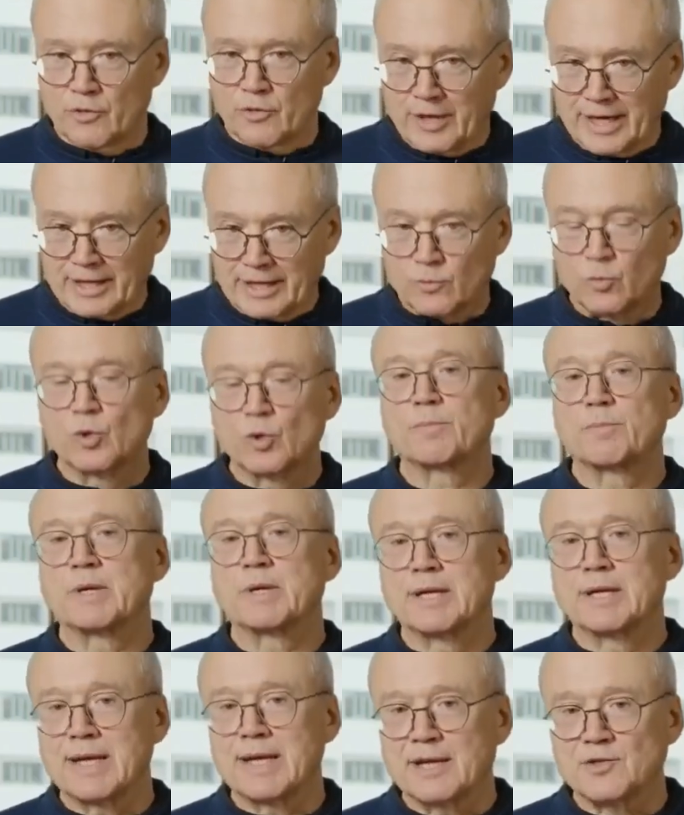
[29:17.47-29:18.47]
That would
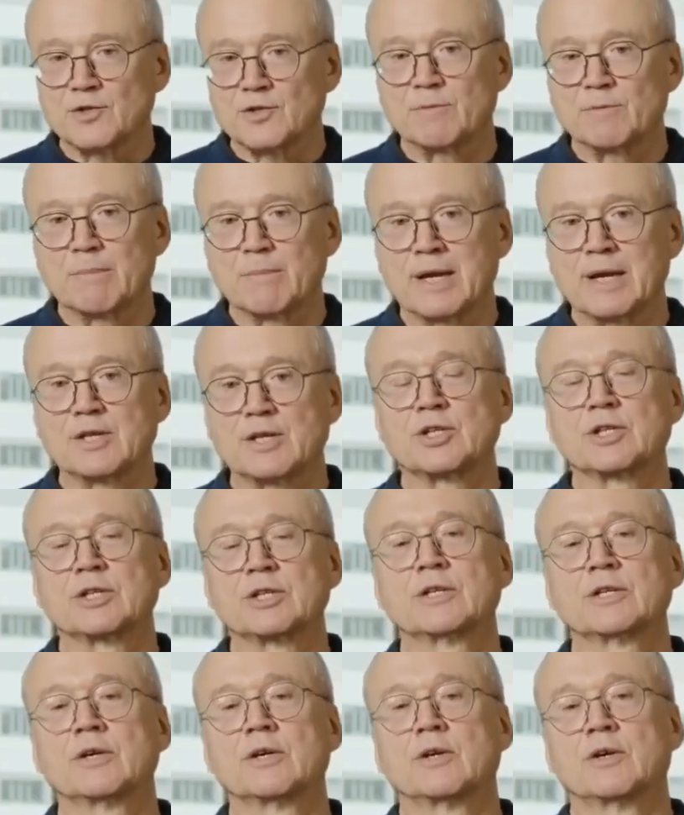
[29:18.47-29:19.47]
be an
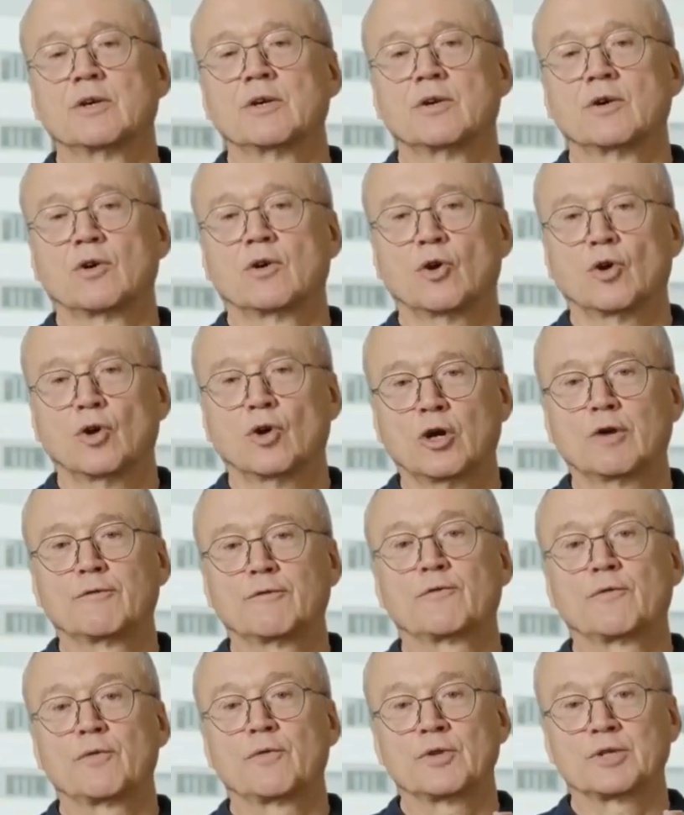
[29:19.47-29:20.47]
estimation
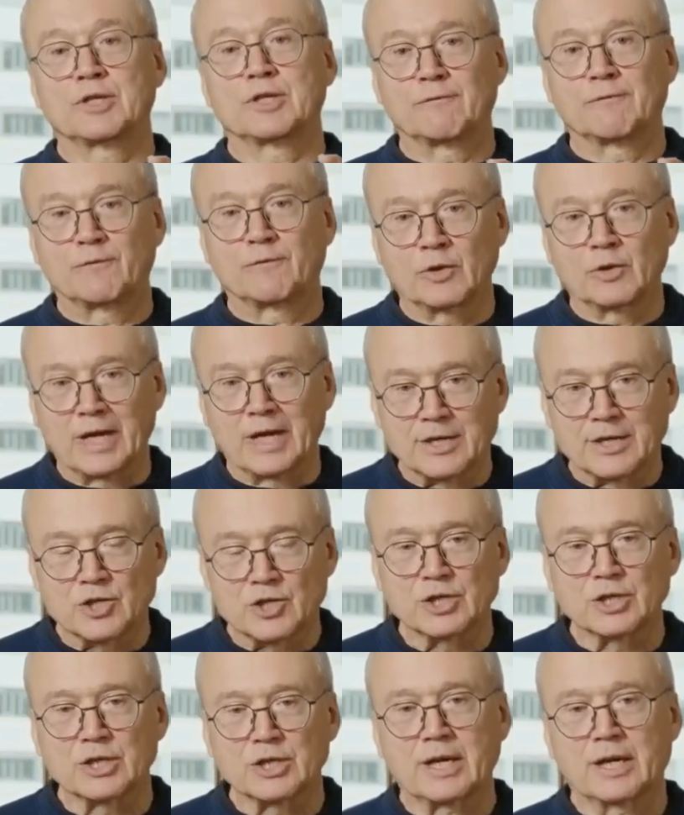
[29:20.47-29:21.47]
of the
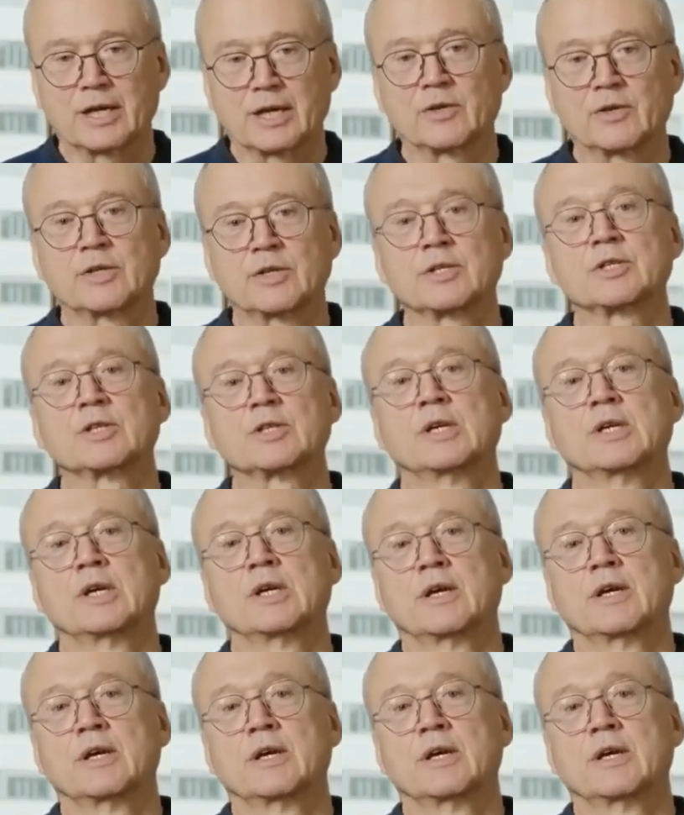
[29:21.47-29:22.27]
differential current